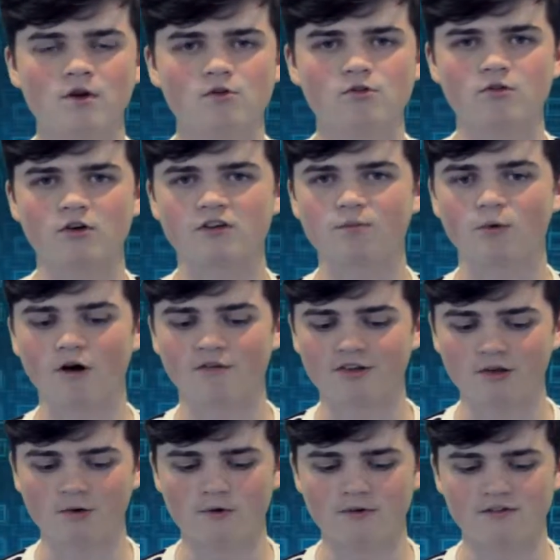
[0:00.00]
trust
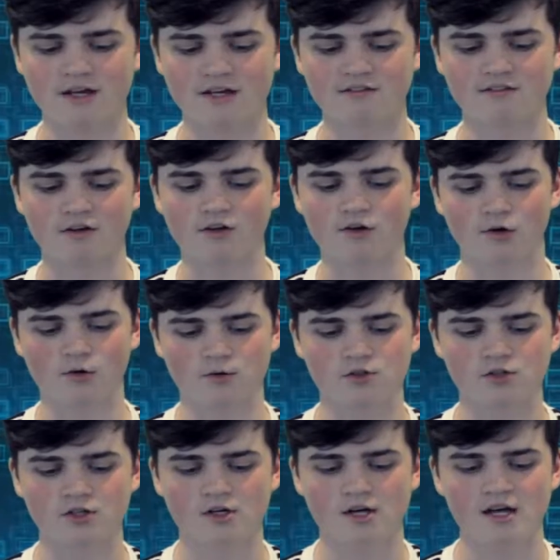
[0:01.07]
Marvin Lewis as the
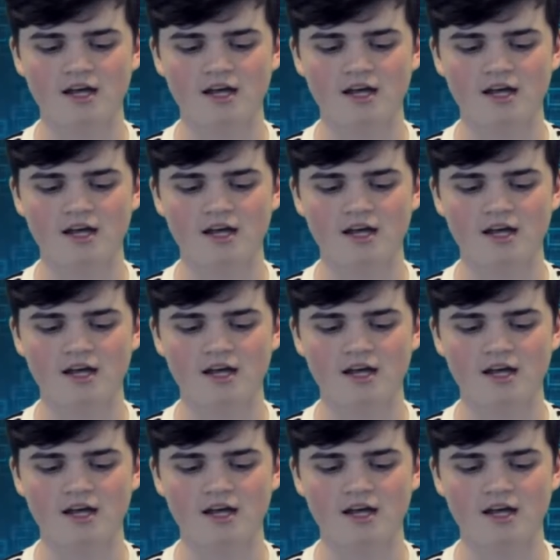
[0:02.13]
coach.